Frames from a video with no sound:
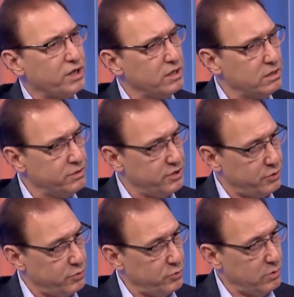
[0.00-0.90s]
what you
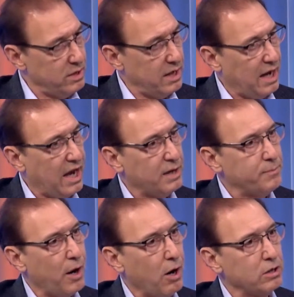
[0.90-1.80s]
do
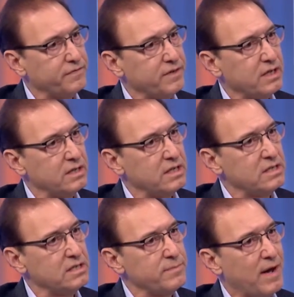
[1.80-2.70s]
and part of it
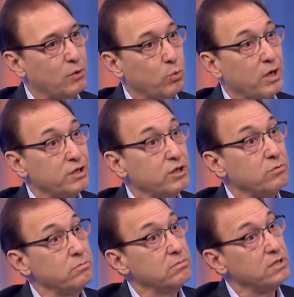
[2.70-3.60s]
is about what
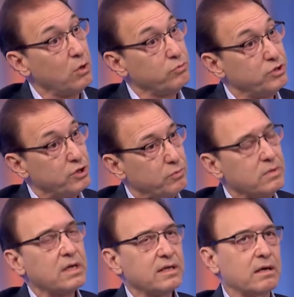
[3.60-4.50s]
you don't
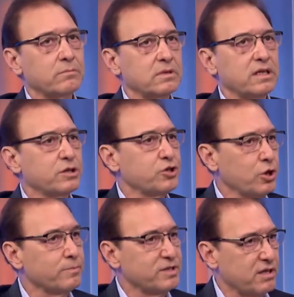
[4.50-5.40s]
do. Now, in
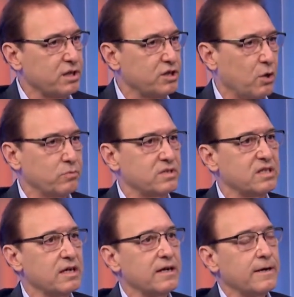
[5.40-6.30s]
terms of the
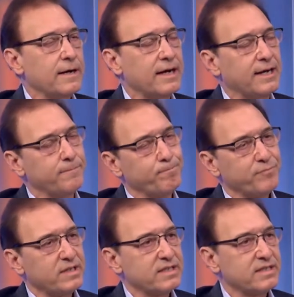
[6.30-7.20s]
don'ts,
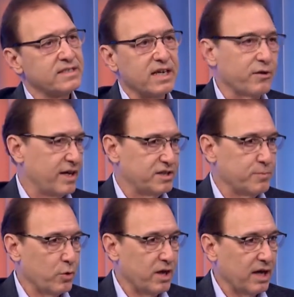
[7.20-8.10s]
um, cigarette
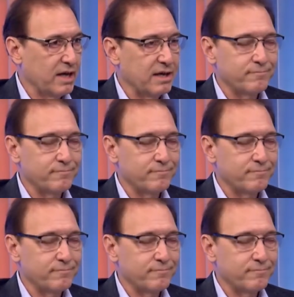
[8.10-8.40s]
smoking